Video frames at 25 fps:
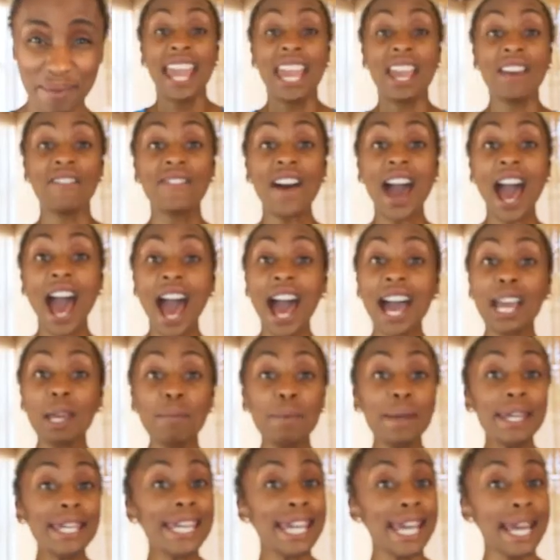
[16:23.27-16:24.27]
If
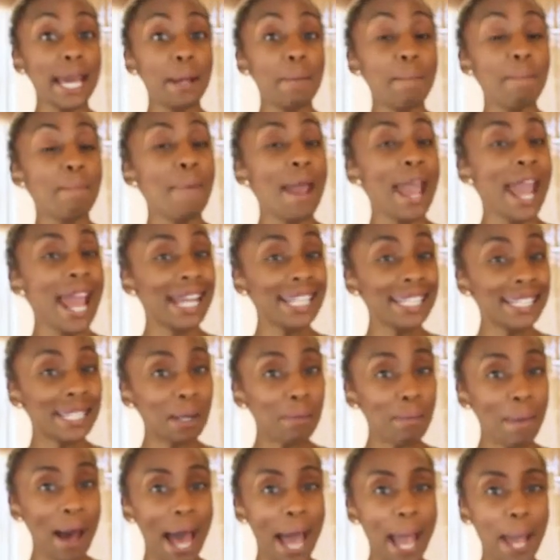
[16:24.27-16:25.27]
I begin
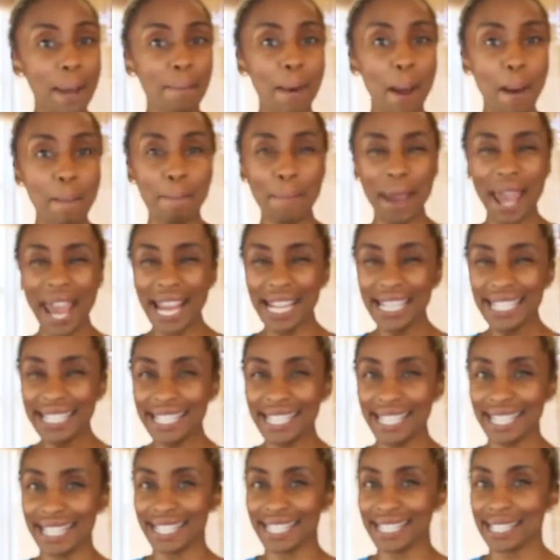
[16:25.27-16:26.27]
pantomime painting